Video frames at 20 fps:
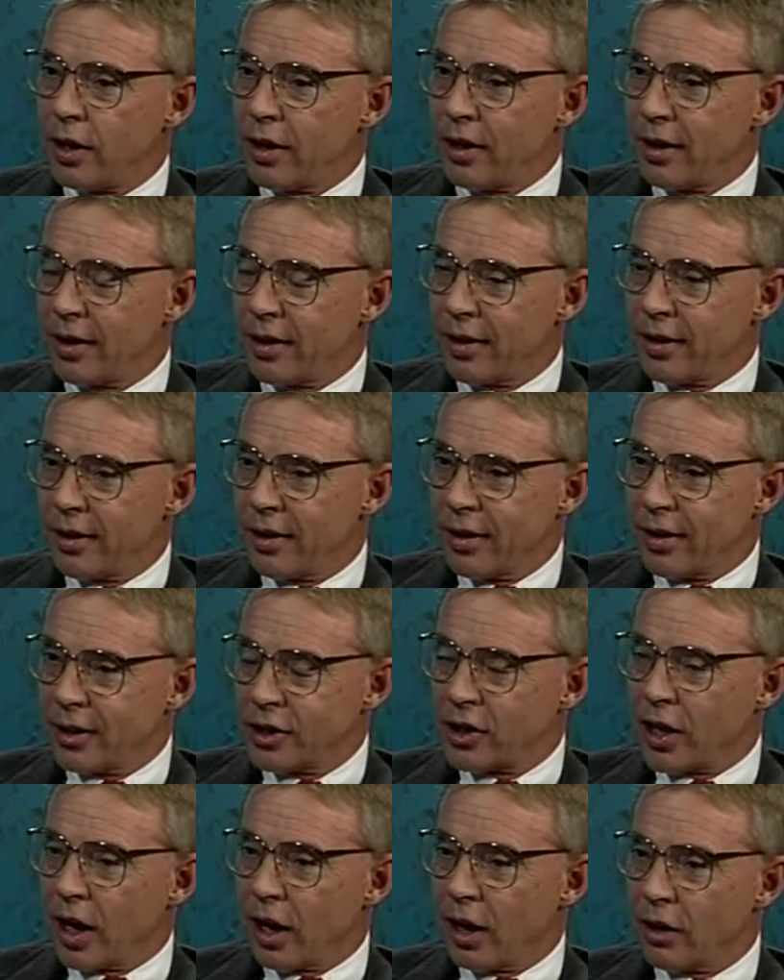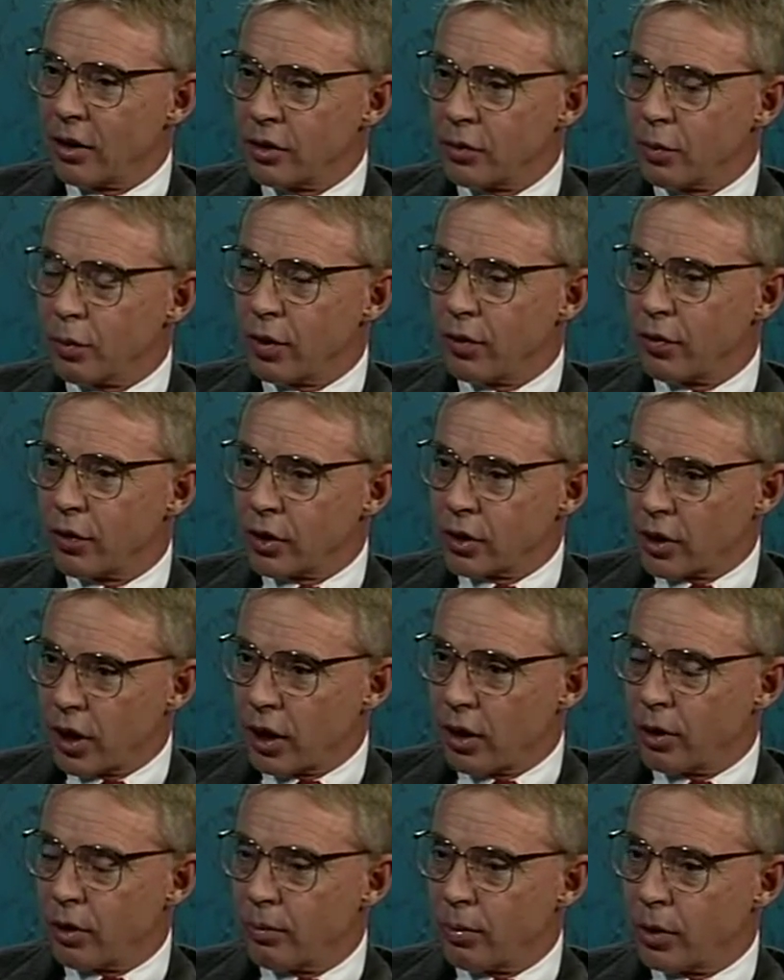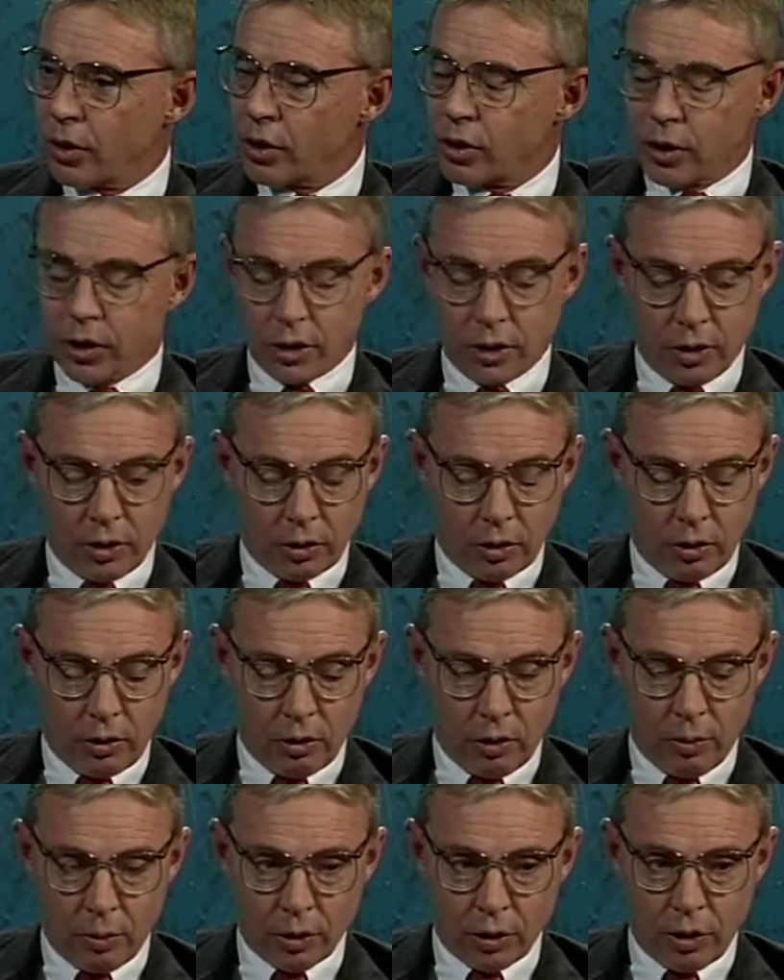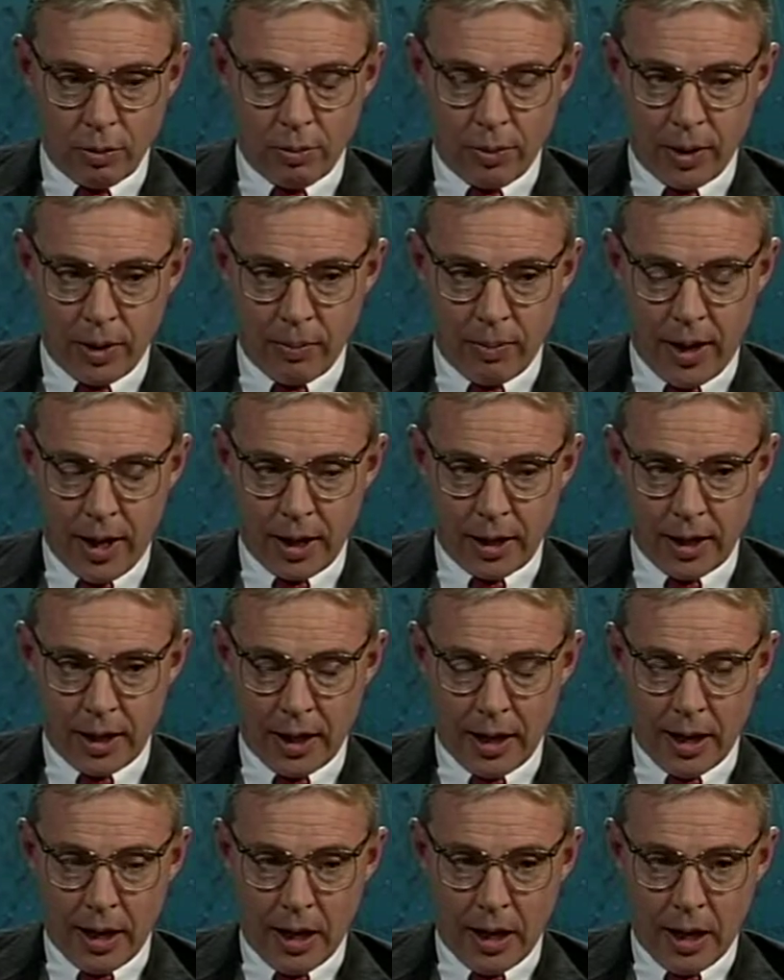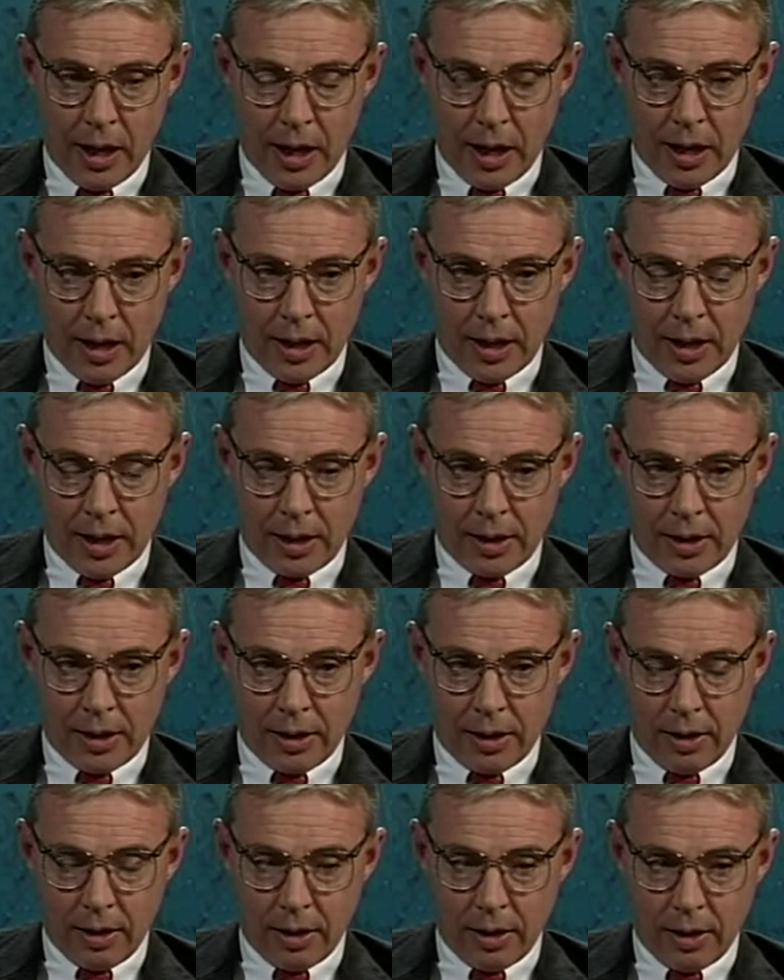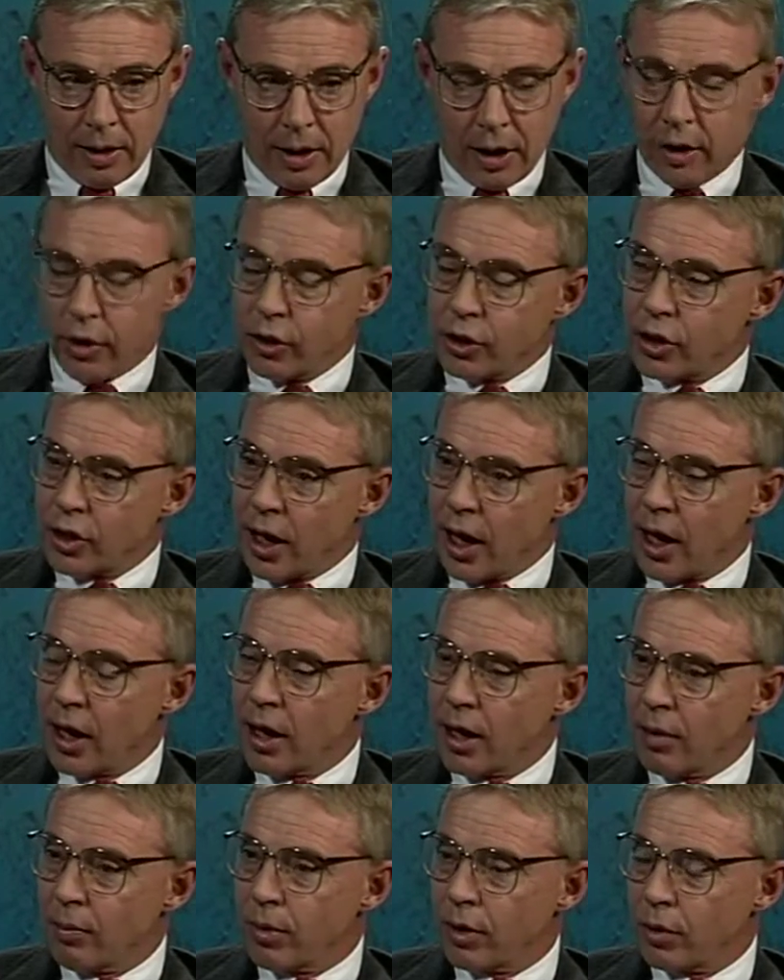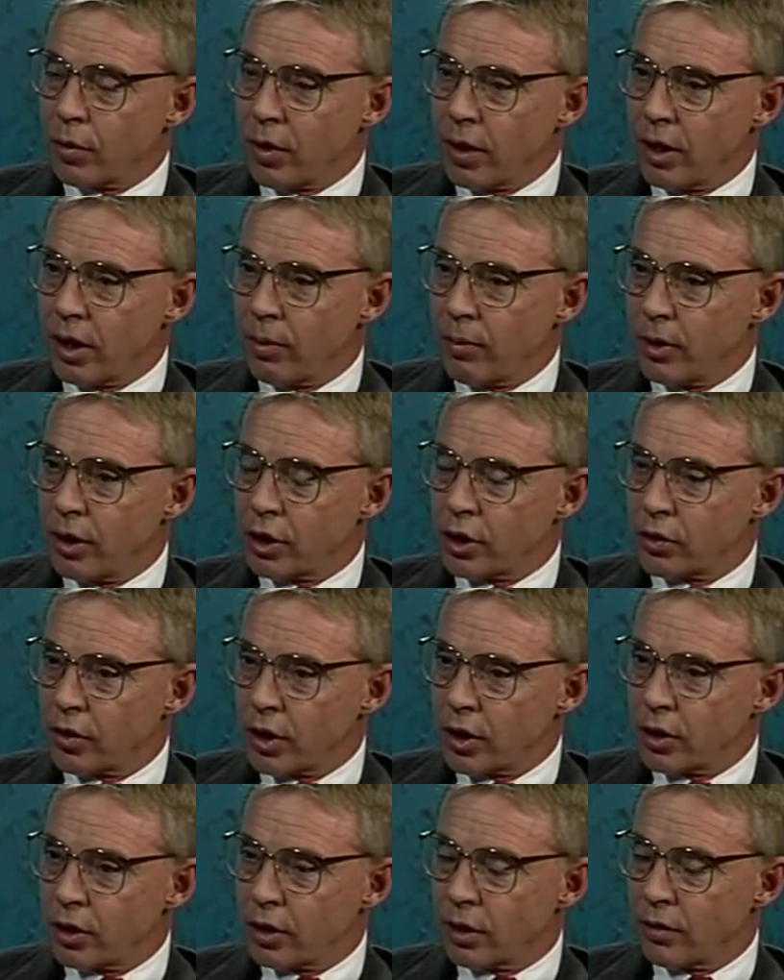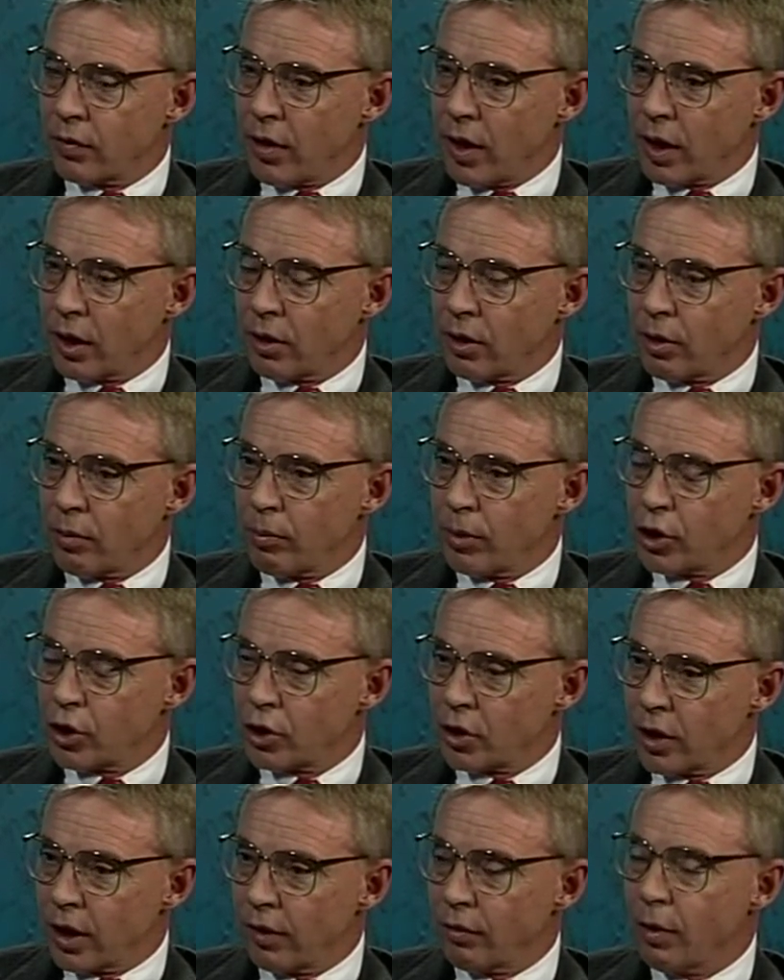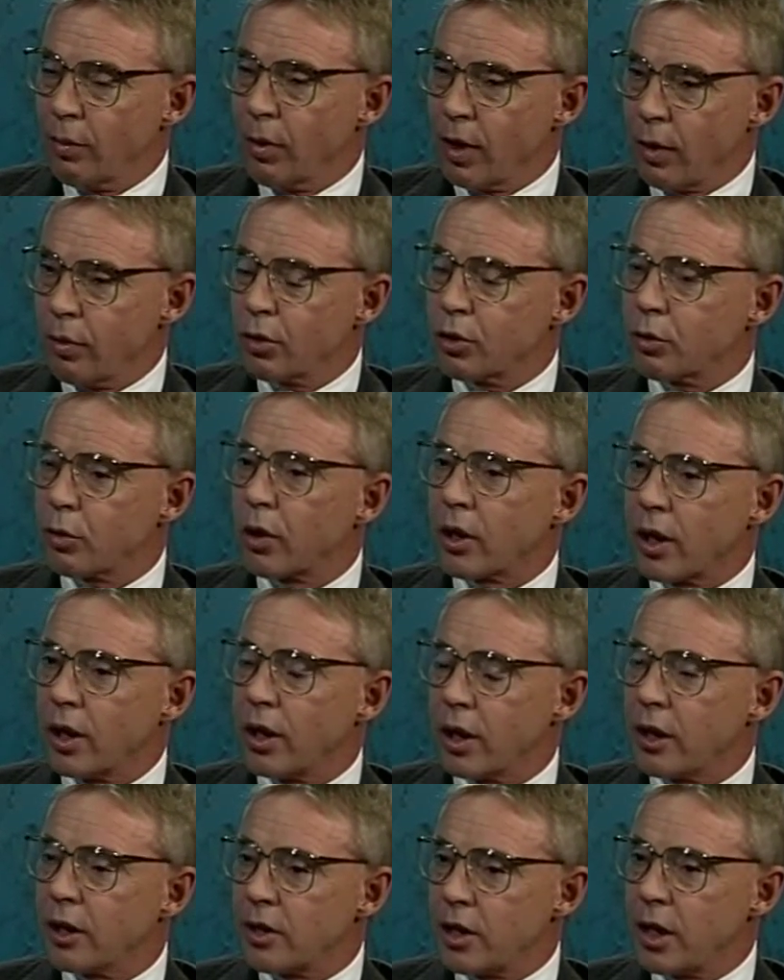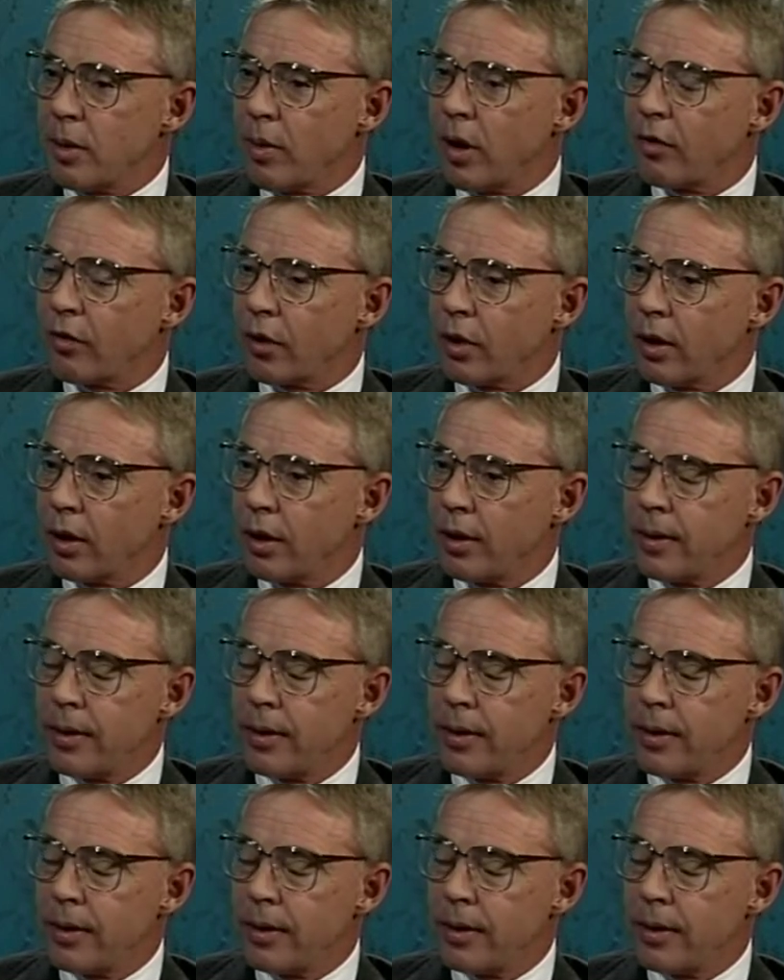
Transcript: uh, challenge when we first got on the board six years ago was to bring back that that uh, understanding between the administration and the faculty and be sure that everybody was working in a team effort.